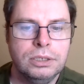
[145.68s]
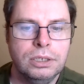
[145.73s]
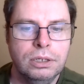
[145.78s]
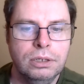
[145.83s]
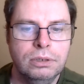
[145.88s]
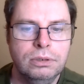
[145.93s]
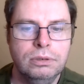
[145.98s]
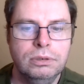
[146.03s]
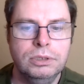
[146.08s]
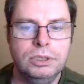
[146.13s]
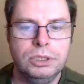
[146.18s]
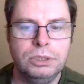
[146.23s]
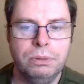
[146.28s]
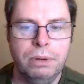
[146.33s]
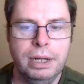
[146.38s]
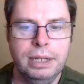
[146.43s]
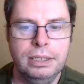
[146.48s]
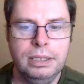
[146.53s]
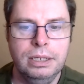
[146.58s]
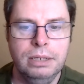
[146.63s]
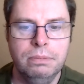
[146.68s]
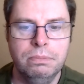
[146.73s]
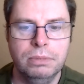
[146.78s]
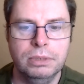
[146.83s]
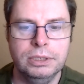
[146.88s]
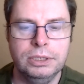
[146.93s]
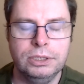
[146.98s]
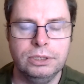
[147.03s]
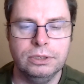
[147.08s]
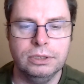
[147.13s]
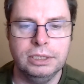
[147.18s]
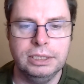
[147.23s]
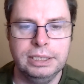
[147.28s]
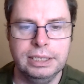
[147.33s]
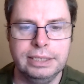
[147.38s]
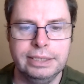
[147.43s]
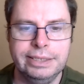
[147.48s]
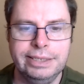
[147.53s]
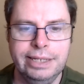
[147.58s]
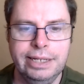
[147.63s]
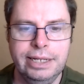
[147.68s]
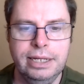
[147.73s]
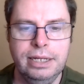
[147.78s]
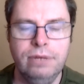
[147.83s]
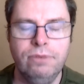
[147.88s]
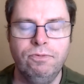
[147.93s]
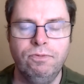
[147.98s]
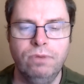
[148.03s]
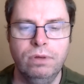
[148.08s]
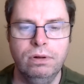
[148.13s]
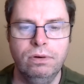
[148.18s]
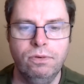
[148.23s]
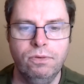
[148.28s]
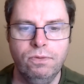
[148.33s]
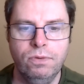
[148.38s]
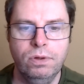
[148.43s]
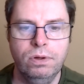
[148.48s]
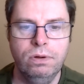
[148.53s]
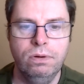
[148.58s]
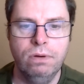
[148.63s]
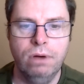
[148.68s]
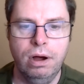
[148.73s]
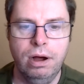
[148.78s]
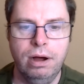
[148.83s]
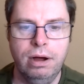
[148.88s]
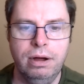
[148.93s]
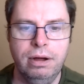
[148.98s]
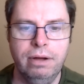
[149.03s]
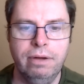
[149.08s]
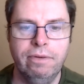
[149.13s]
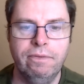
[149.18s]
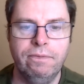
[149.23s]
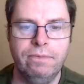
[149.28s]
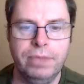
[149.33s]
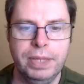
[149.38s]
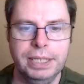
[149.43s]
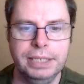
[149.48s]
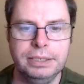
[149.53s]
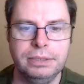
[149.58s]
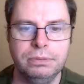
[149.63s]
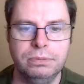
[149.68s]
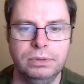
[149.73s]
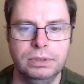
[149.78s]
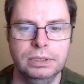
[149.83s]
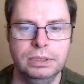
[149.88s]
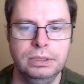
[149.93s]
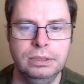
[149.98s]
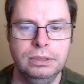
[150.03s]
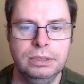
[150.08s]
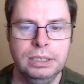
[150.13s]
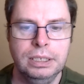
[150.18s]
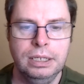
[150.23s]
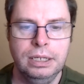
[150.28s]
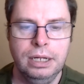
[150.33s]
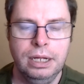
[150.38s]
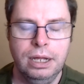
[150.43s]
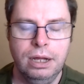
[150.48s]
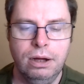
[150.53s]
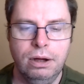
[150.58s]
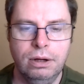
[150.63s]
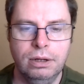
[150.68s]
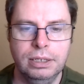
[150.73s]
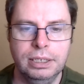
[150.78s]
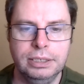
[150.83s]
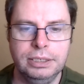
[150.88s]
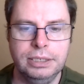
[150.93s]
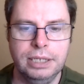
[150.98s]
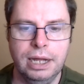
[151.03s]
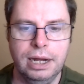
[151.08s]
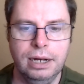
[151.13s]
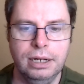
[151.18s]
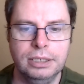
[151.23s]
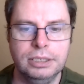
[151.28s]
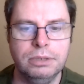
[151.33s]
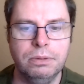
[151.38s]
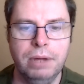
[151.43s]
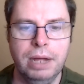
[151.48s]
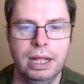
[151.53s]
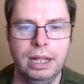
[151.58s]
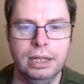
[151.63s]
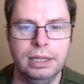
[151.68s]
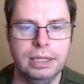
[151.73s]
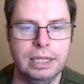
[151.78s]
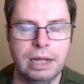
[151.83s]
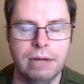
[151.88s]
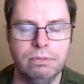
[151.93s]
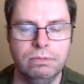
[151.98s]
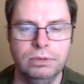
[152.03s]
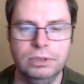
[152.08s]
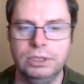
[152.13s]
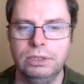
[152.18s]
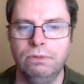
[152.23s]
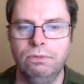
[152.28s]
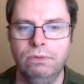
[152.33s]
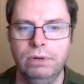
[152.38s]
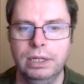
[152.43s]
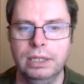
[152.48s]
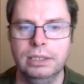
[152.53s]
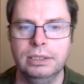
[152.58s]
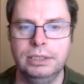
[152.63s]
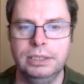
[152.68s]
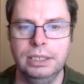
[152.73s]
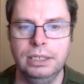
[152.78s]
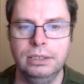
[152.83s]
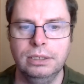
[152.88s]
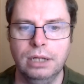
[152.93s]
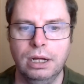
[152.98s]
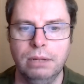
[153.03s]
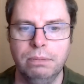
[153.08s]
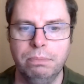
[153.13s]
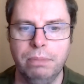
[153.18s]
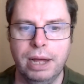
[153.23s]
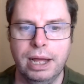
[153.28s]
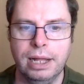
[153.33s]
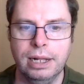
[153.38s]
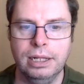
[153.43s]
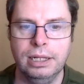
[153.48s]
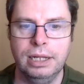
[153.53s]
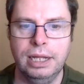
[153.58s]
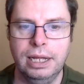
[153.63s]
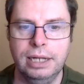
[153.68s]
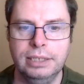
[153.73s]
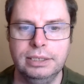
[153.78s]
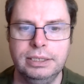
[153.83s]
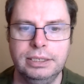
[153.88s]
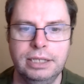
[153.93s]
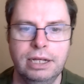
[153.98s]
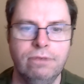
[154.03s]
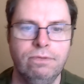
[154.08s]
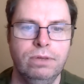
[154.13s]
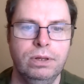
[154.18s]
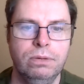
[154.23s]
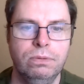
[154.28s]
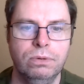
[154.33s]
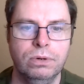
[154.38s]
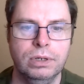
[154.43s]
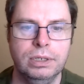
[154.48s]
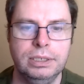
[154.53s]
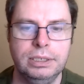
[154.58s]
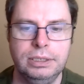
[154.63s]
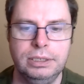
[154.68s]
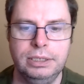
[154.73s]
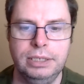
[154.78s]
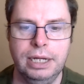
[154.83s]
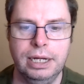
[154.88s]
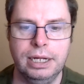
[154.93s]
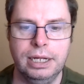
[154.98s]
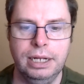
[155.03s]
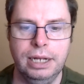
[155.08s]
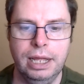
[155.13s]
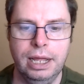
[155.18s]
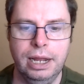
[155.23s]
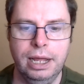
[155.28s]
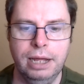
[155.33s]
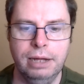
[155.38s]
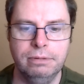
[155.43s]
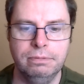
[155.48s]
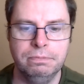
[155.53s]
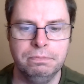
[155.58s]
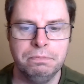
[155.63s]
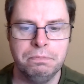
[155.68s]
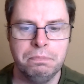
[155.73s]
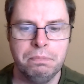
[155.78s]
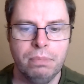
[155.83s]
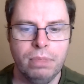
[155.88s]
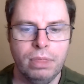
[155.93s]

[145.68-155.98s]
Toulouse 20, Munster 16. Full review of this one on the channel as well. That was a real ding-dong battle and it's definitely worth checking that out.